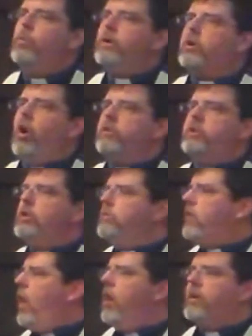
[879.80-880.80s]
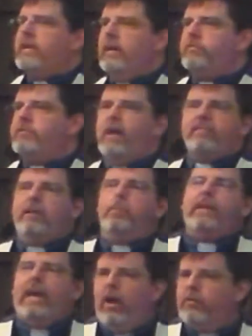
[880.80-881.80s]
We're called to use our gifts, not
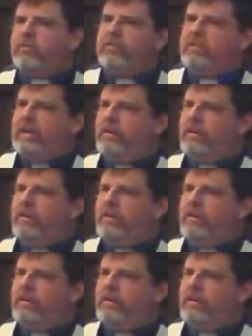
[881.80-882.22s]
somebody else's